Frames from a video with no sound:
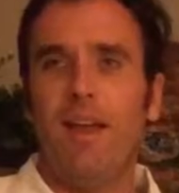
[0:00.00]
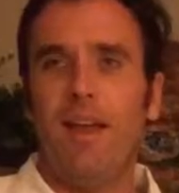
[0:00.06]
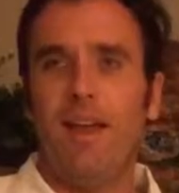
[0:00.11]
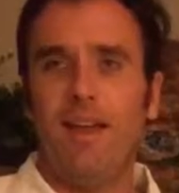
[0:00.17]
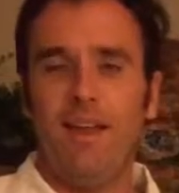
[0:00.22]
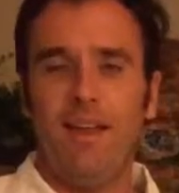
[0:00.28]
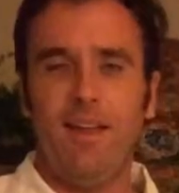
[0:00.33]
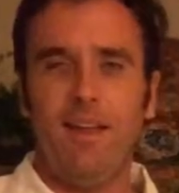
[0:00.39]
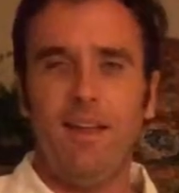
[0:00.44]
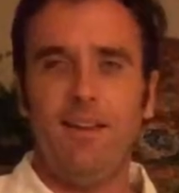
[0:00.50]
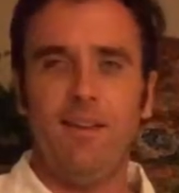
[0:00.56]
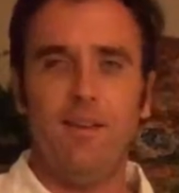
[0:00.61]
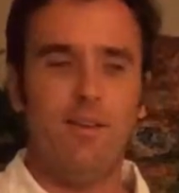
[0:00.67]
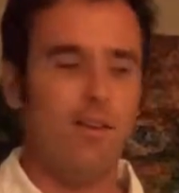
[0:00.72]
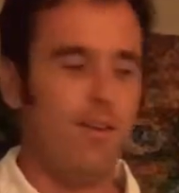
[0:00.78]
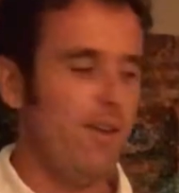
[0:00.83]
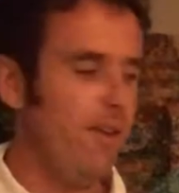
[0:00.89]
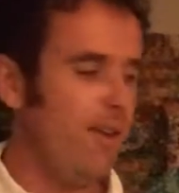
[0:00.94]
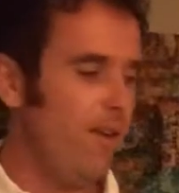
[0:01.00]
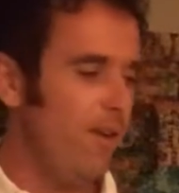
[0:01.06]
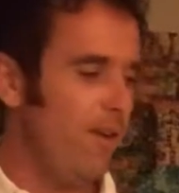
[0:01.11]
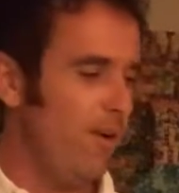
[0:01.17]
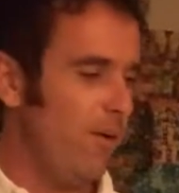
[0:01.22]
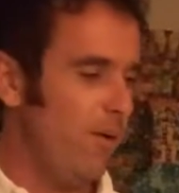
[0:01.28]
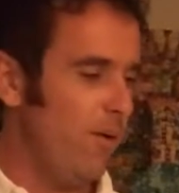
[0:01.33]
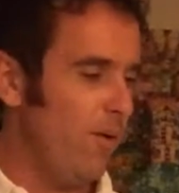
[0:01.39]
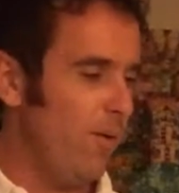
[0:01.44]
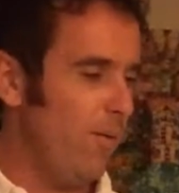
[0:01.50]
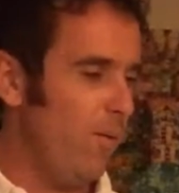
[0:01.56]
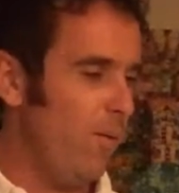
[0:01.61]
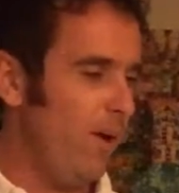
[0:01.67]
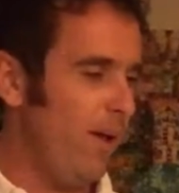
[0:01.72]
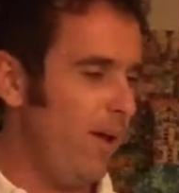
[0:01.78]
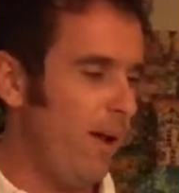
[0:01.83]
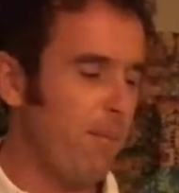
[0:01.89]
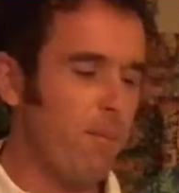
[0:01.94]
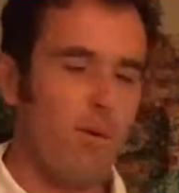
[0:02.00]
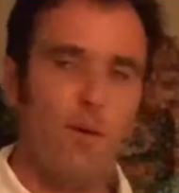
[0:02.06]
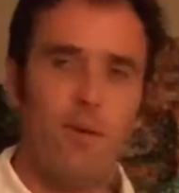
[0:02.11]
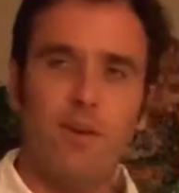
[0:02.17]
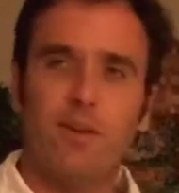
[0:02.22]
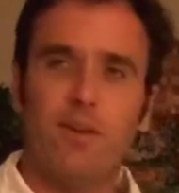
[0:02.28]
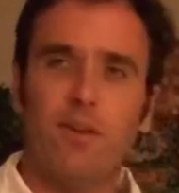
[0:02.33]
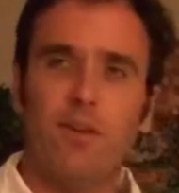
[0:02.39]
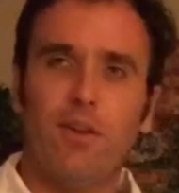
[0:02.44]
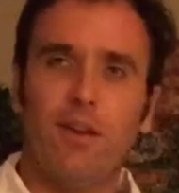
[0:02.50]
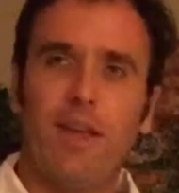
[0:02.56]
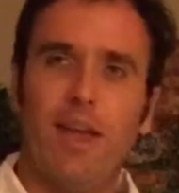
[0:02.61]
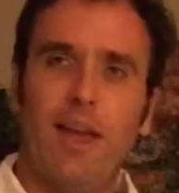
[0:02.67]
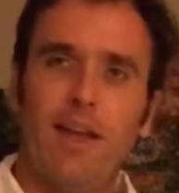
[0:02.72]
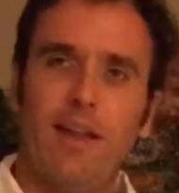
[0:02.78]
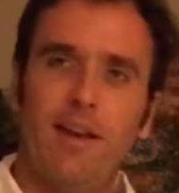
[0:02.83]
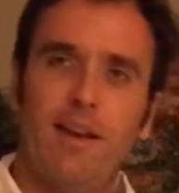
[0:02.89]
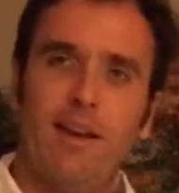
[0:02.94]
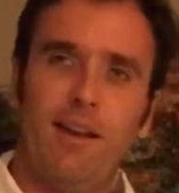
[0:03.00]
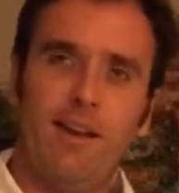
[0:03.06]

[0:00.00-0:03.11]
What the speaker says: And what I'm going to look at